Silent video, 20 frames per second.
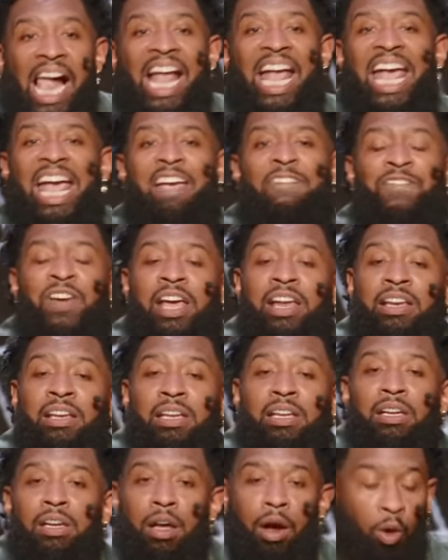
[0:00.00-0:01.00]
even,
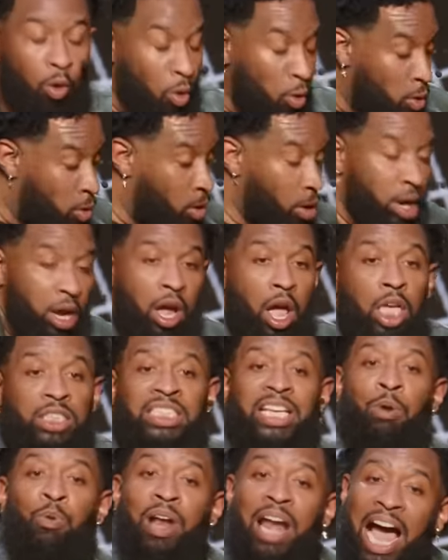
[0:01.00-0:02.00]
ooh,
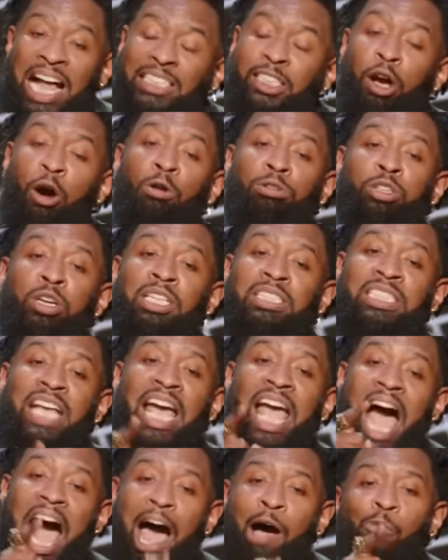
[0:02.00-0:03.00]
see when I told you to
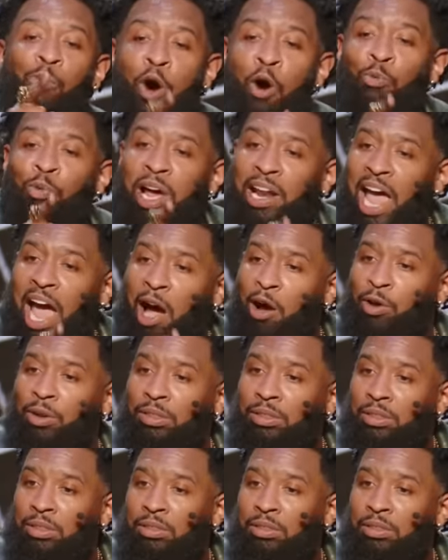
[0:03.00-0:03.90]
say I won't run out,